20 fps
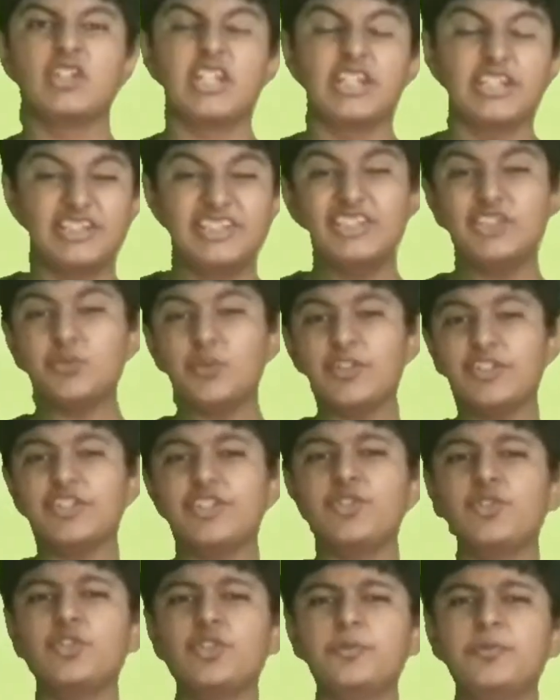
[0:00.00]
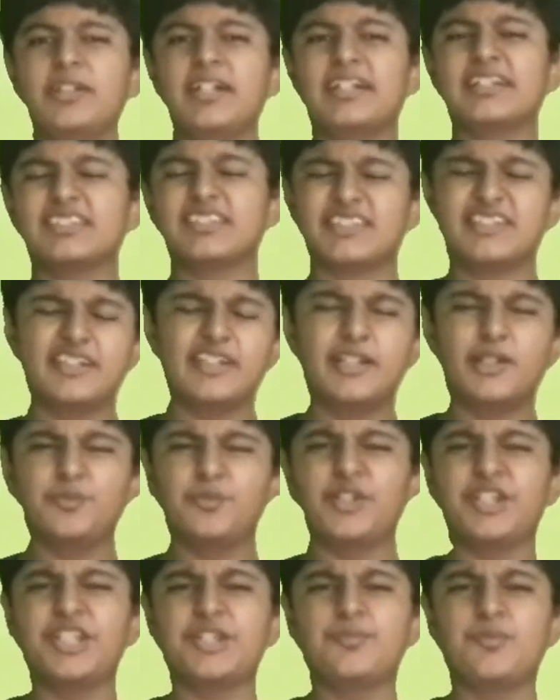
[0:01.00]
This question could be answered in a
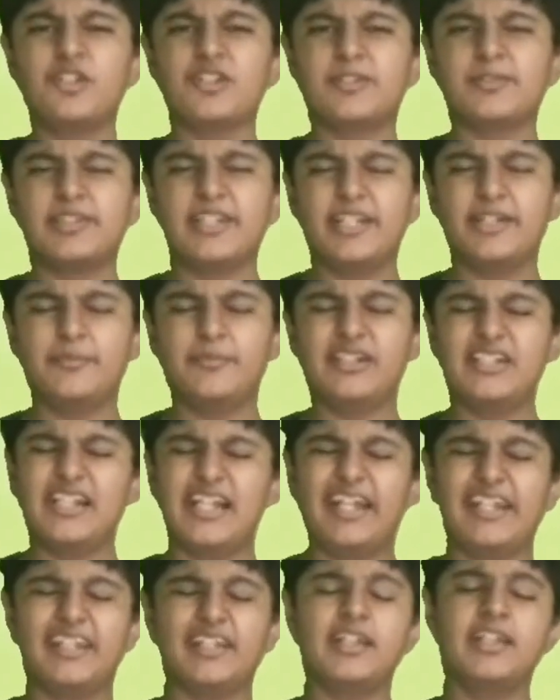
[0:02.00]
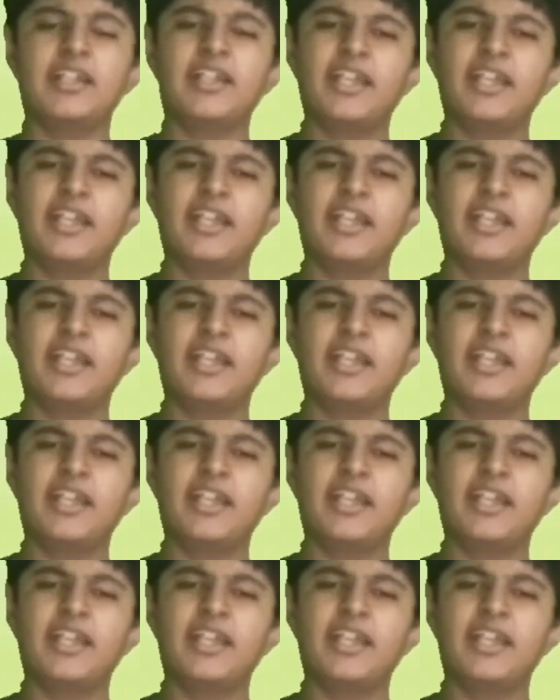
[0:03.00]
very small statement like,